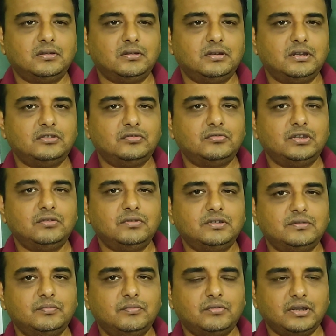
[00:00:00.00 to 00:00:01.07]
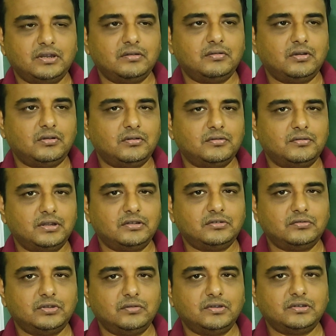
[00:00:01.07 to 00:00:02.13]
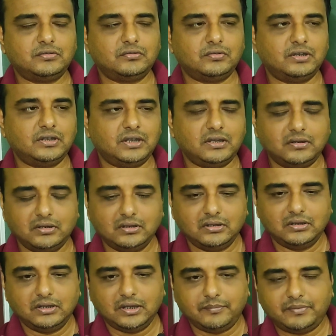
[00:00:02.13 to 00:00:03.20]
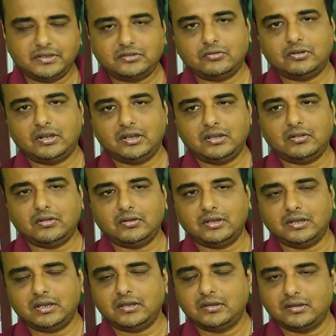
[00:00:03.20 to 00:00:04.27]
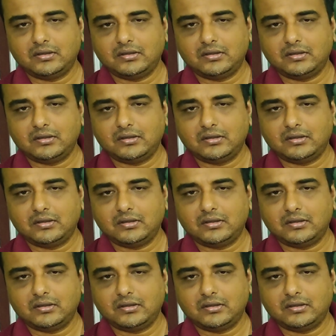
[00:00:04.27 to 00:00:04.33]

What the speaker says: The story was spoken, or the story was told in a epistolary or in a